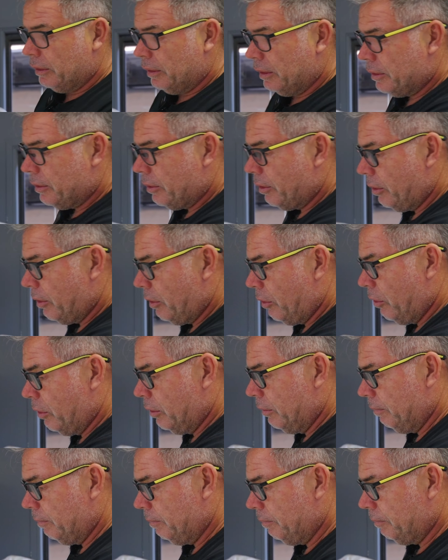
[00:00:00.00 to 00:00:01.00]
Let's turn it
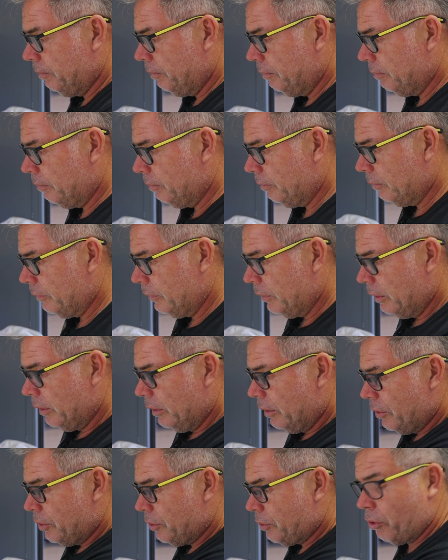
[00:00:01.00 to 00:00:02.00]
on.
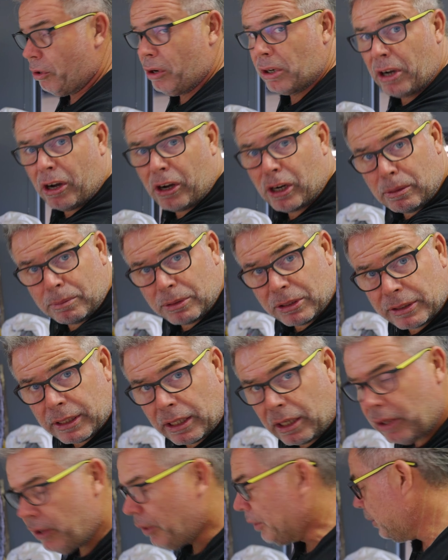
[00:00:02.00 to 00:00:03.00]
Strong arm
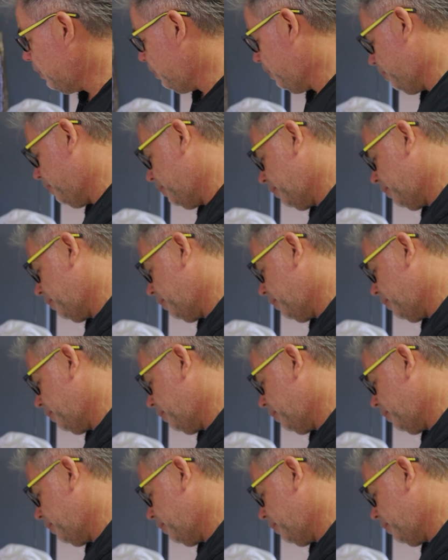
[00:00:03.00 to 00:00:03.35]
still on.